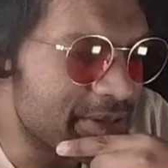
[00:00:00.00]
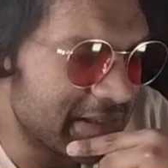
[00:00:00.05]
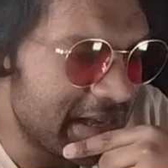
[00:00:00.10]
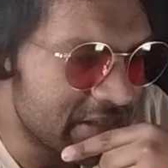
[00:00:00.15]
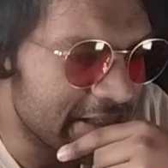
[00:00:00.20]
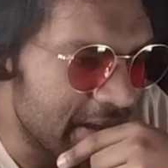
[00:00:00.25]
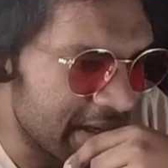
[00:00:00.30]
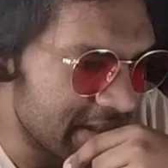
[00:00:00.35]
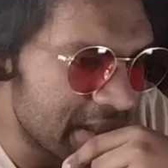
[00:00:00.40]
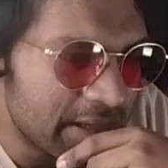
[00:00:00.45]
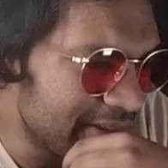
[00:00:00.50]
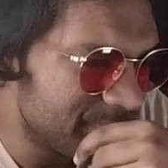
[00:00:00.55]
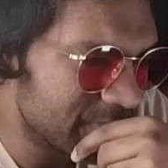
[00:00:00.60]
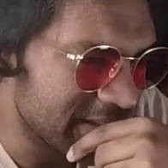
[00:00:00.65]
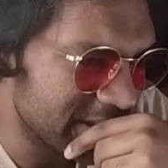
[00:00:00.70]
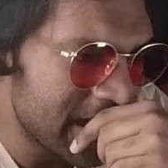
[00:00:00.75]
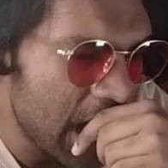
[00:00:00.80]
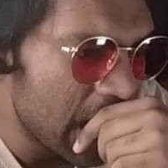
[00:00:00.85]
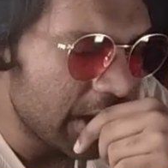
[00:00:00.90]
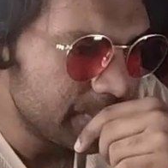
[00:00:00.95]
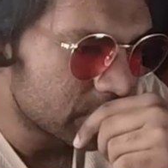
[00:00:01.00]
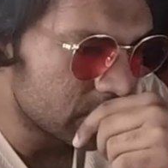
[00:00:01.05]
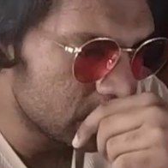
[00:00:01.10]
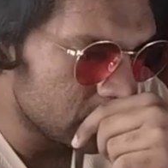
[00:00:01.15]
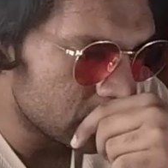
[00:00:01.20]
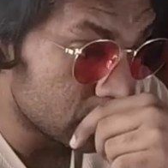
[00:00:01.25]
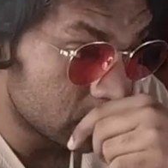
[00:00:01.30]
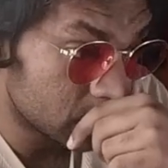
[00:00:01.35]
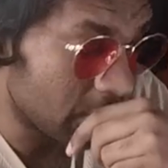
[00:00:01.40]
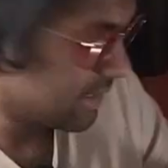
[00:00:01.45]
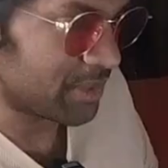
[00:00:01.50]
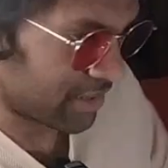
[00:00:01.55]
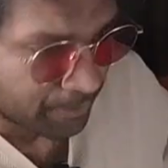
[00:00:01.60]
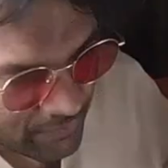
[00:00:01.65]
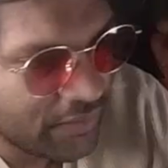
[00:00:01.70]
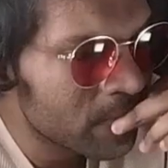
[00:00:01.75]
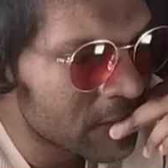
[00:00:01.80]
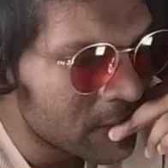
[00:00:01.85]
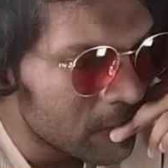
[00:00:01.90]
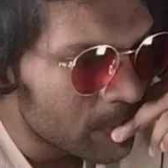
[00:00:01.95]
I spent the first 3 minutes trying
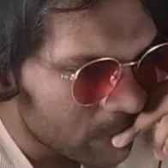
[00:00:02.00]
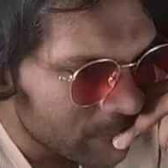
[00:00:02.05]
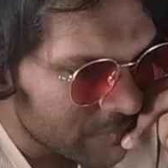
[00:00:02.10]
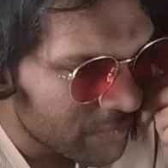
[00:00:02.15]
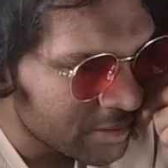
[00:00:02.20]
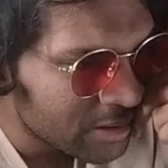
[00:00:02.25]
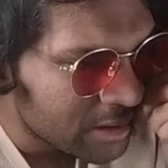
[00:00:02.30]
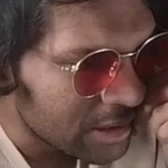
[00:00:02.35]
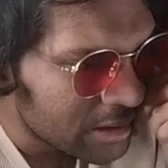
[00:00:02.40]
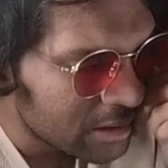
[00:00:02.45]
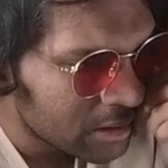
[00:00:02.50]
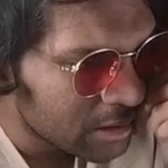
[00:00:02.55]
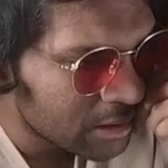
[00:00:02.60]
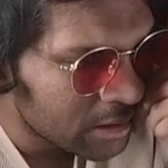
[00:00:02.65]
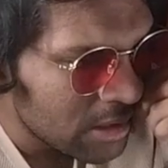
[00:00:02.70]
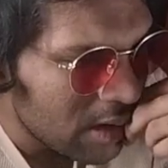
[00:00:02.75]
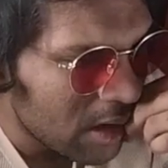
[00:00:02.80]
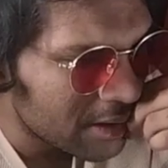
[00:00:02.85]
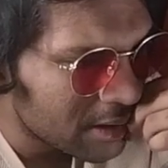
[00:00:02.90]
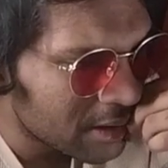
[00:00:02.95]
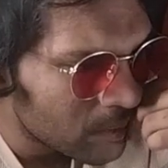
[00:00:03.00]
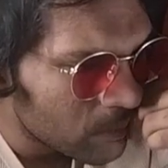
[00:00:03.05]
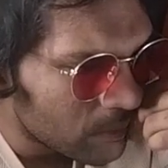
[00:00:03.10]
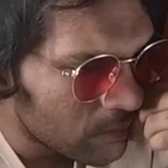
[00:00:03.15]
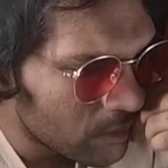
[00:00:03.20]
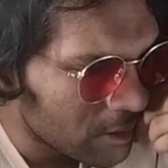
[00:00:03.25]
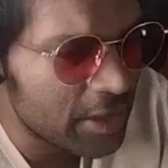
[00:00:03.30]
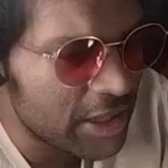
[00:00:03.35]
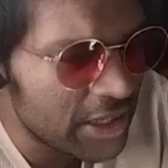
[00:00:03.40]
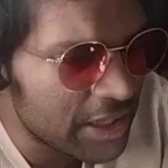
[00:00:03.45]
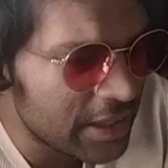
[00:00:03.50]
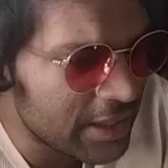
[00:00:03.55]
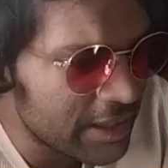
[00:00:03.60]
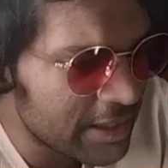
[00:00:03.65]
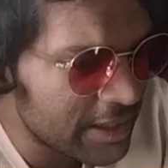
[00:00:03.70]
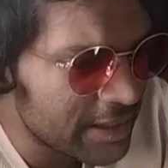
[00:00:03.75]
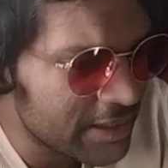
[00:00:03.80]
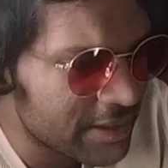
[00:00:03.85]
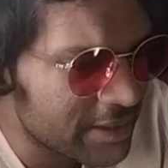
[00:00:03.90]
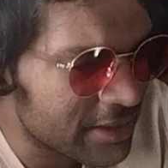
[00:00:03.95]
to find Kyle Marlette's bit. Come
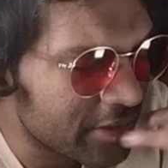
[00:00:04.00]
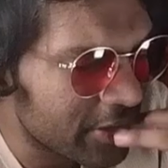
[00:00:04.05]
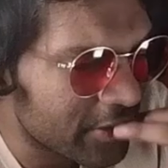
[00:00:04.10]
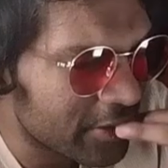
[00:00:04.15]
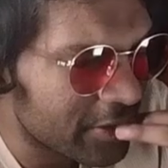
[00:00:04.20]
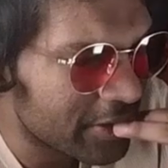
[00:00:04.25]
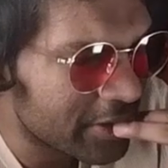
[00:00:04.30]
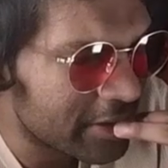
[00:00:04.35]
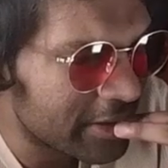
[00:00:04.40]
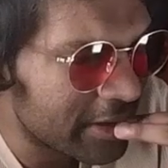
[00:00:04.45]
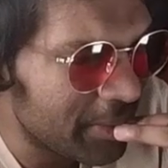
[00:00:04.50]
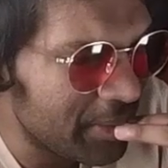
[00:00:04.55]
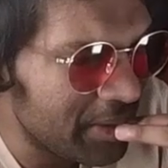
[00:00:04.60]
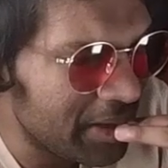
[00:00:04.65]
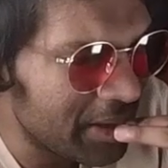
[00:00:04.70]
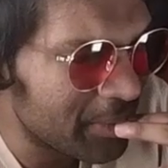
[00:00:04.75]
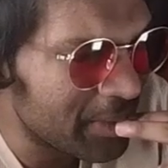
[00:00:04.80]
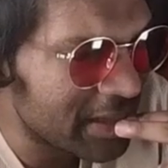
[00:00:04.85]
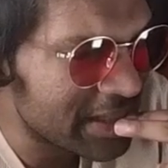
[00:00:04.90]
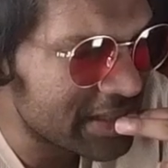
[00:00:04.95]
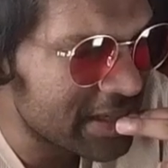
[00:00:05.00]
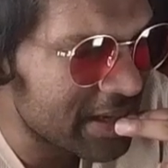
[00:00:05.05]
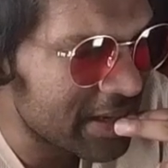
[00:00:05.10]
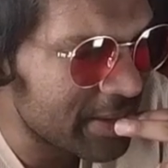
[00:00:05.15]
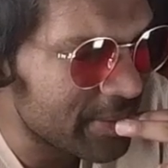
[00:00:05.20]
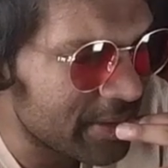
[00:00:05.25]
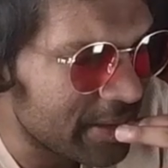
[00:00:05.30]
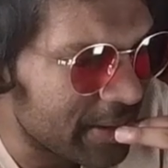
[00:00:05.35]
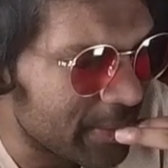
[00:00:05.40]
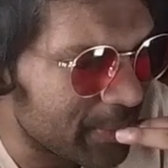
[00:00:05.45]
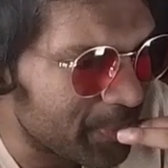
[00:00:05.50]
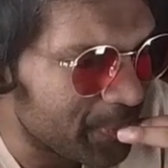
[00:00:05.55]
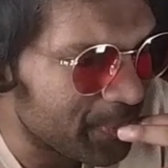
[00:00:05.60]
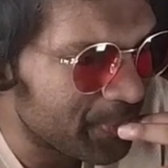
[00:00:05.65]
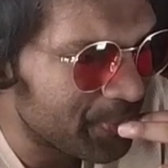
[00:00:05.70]
on, stop eating my time up.